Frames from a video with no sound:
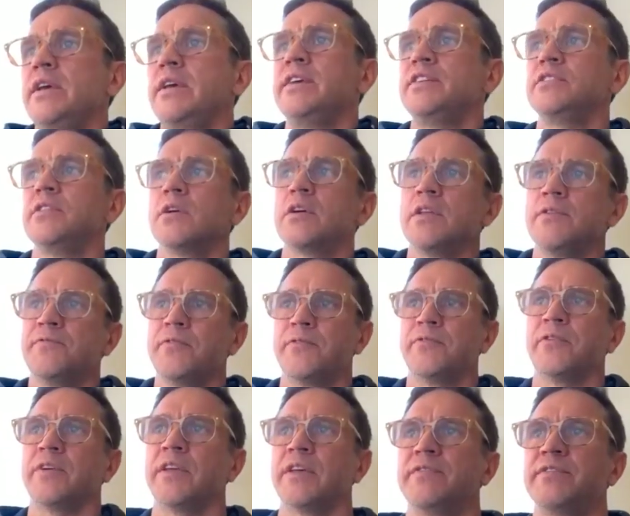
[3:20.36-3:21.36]
looking for
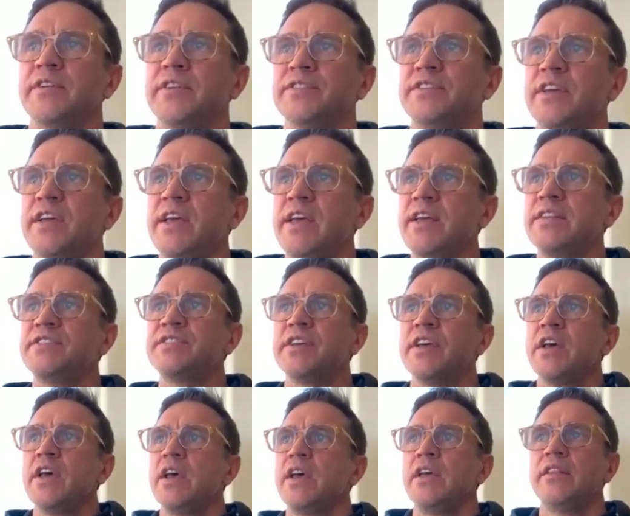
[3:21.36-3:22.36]
forgiveness. It's
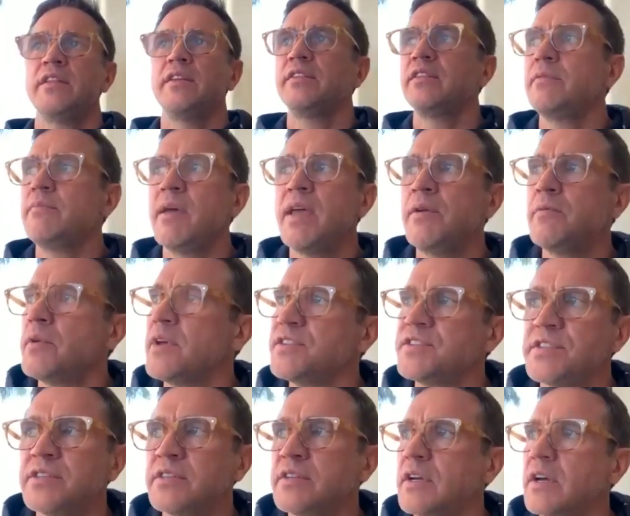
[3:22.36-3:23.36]
the main
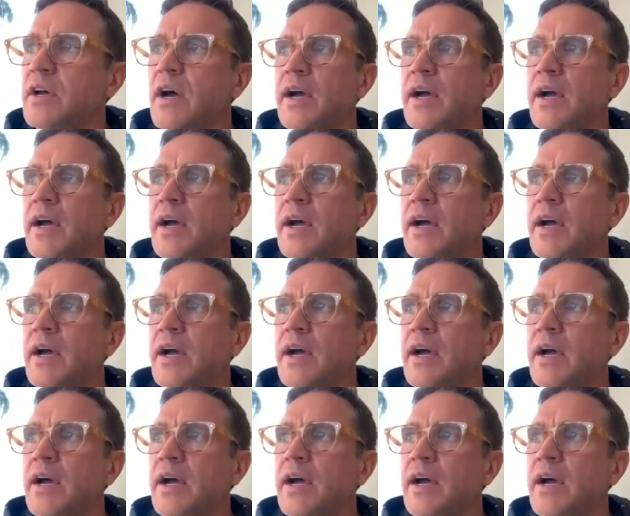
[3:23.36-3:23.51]
reason